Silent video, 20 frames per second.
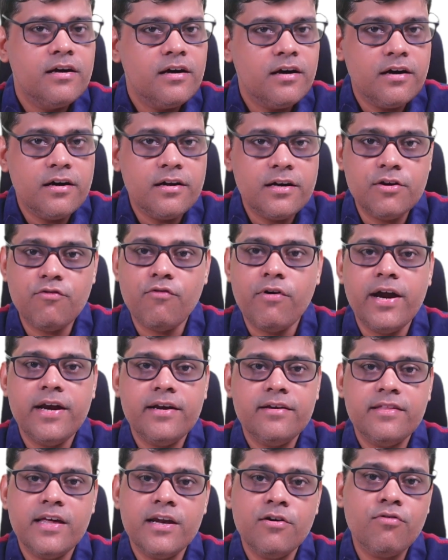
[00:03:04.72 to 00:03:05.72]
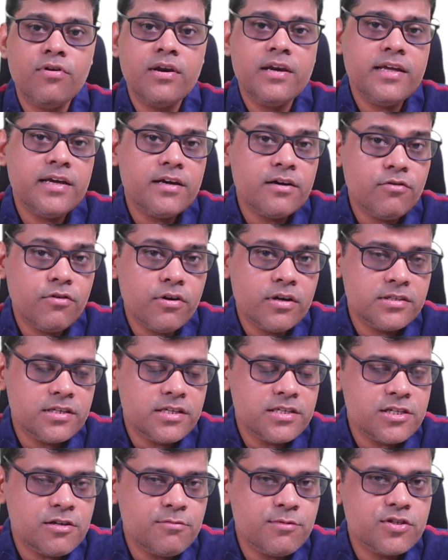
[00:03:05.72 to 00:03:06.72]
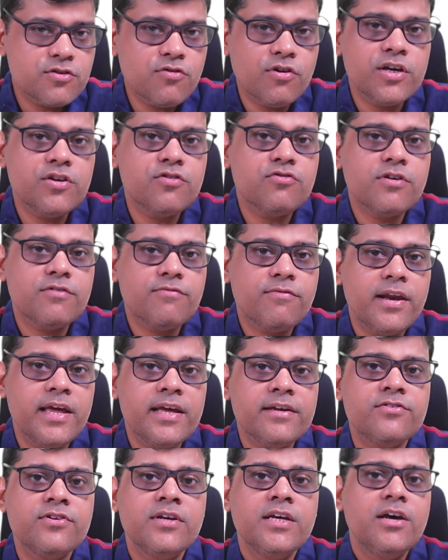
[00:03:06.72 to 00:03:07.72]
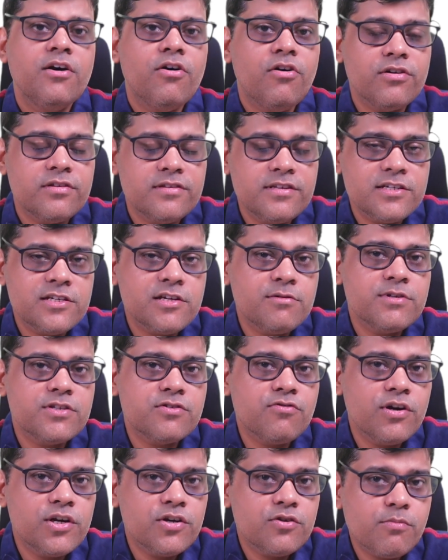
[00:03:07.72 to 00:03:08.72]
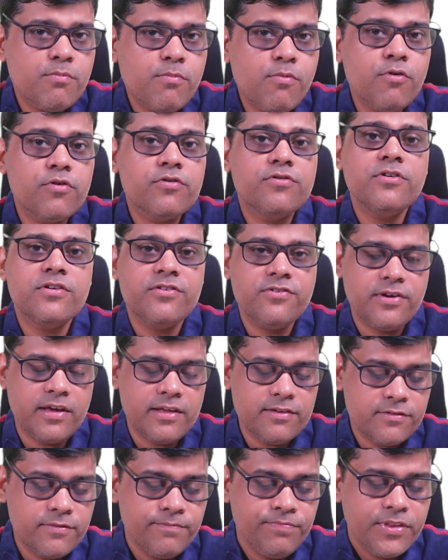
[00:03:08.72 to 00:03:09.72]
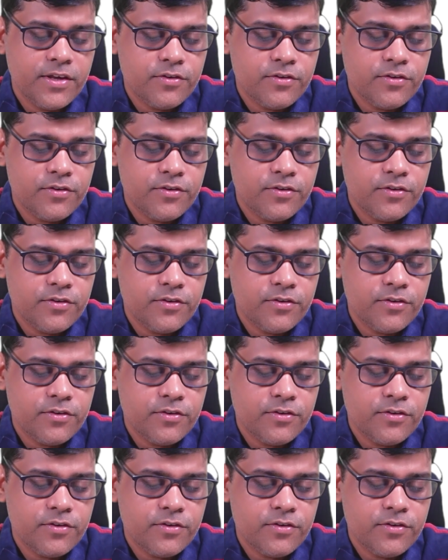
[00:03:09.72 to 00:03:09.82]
uh, required. Then only system is going to reflect or system is going to post the change.